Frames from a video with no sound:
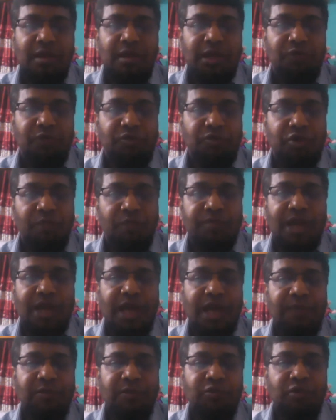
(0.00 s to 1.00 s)
unity of
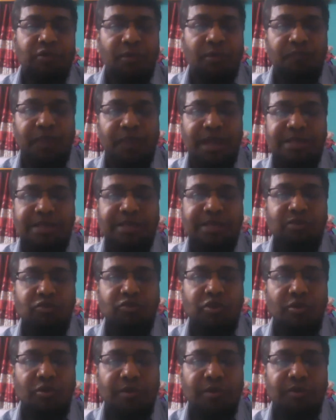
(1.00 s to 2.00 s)
time, unity of place, and
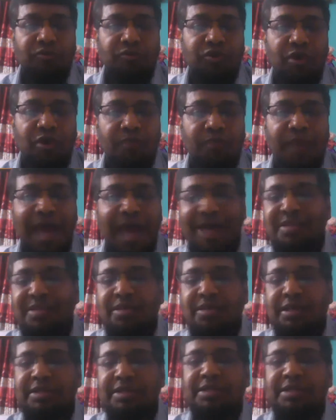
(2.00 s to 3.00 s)
unity of
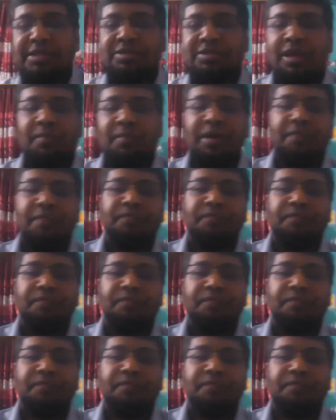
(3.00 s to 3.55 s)
action in this drama.